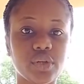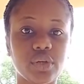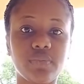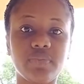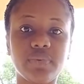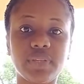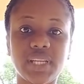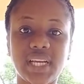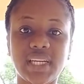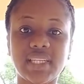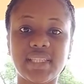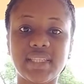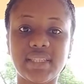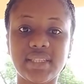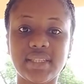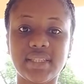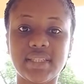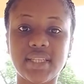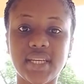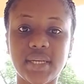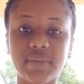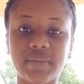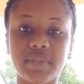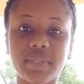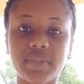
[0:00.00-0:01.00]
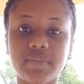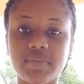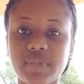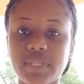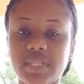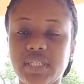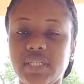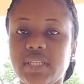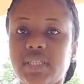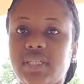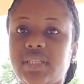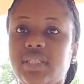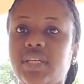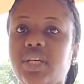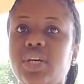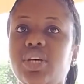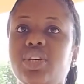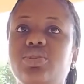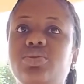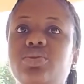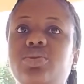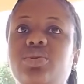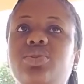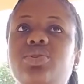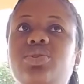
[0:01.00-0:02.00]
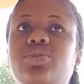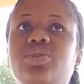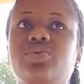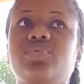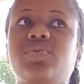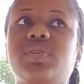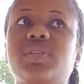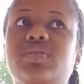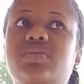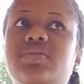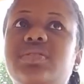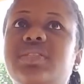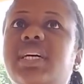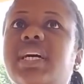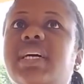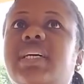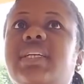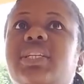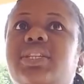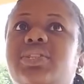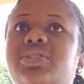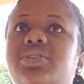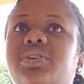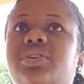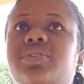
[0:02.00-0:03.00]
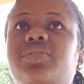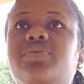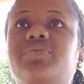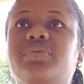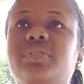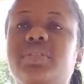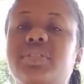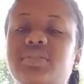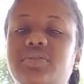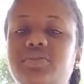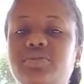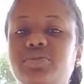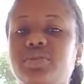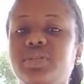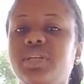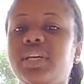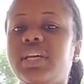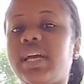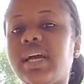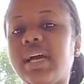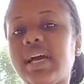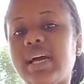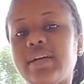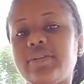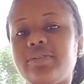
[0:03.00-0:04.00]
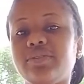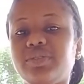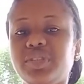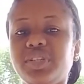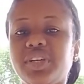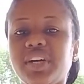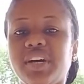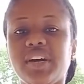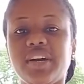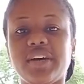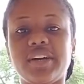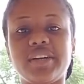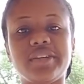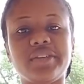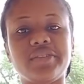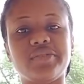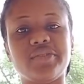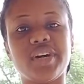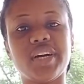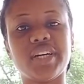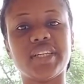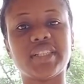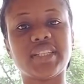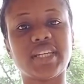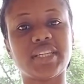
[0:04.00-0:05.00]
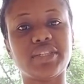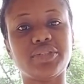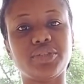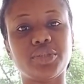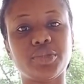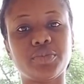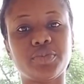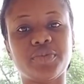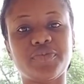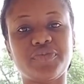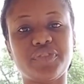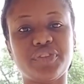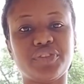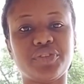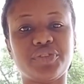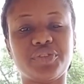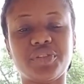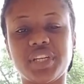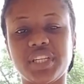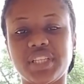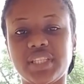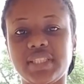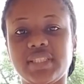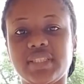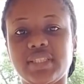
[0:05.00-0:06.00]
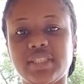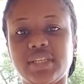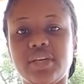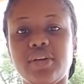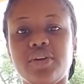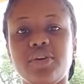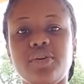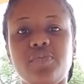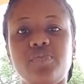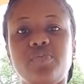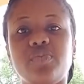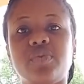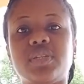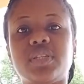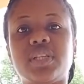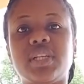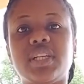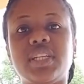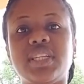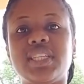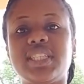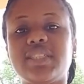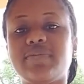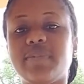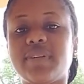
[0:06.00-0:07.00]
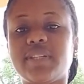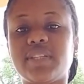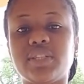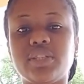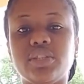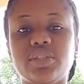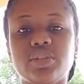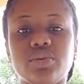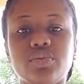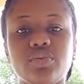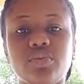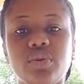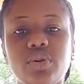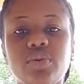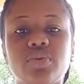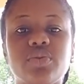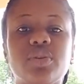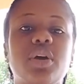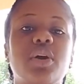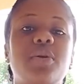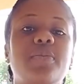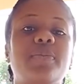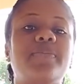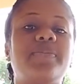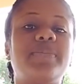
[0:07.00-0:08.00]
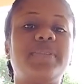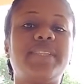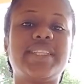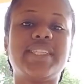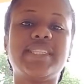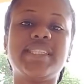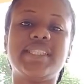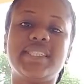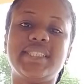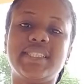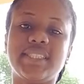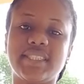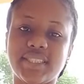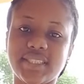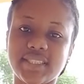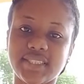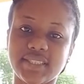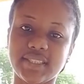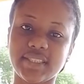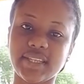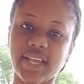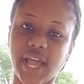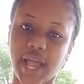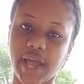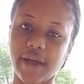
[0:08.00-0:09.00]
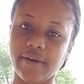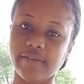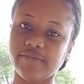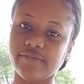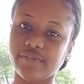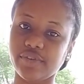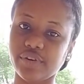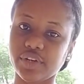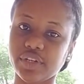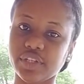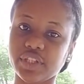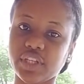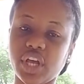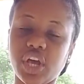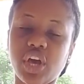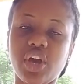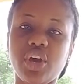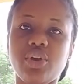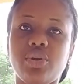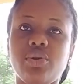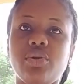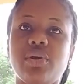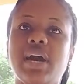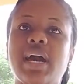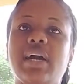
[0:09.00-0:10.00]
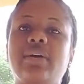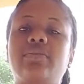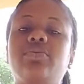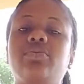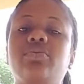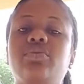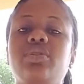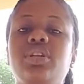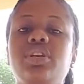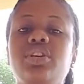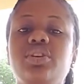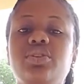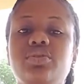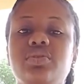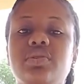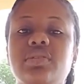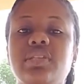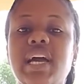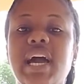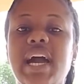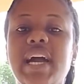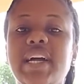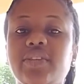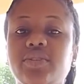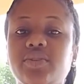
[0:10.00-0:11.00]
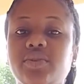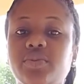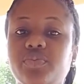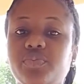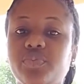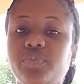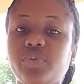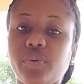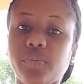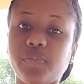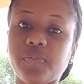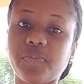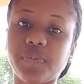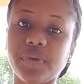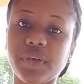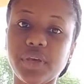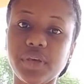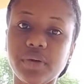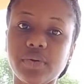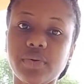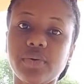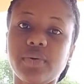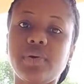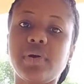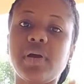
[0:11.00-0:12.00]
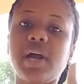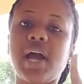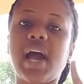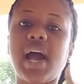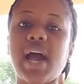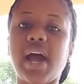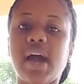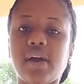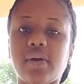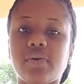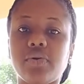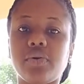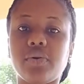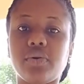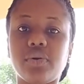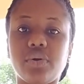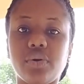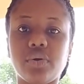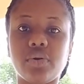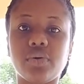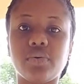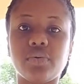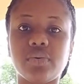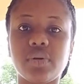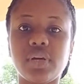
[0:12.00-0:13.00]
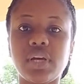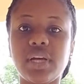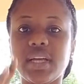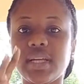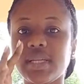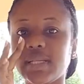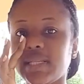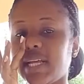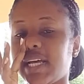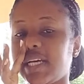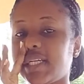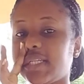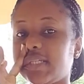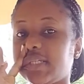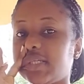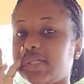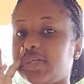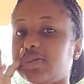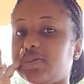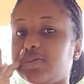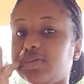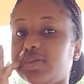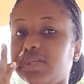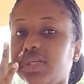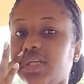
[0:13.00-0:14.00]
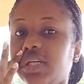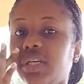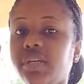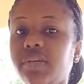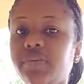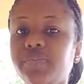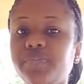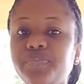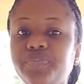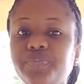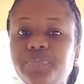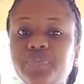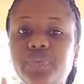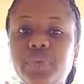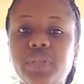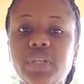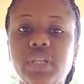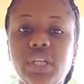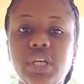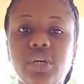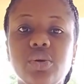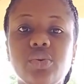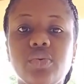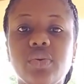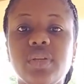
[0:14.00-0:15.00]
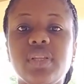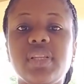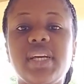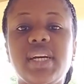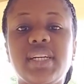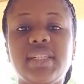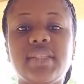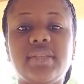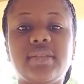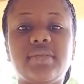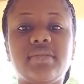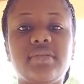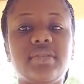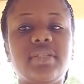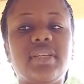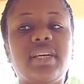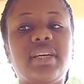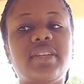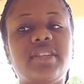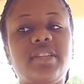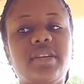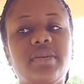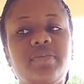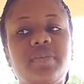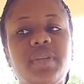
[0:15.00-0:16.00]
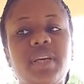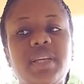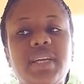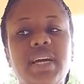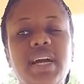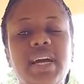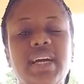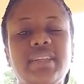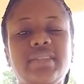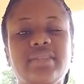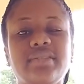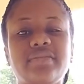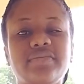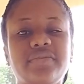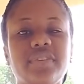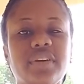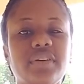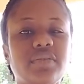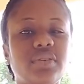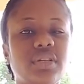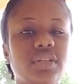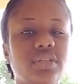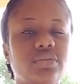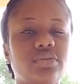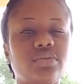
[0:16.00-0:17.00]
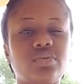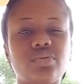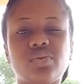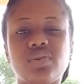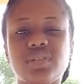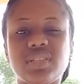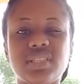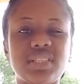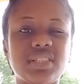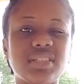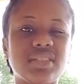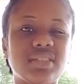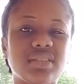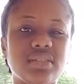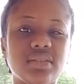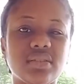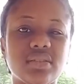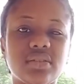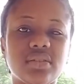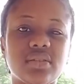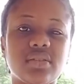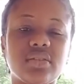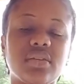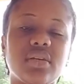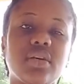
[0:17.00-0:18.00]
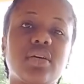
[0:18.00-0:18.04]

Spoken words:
computer systems, please. Don't use wet clothes and clean your screens. You say you are a sanitary prefect or you're the most cleanest person in the world. Please avoid. You can only use isopropyl alcohol. That's the only liquid that is accepted, and very little quantity.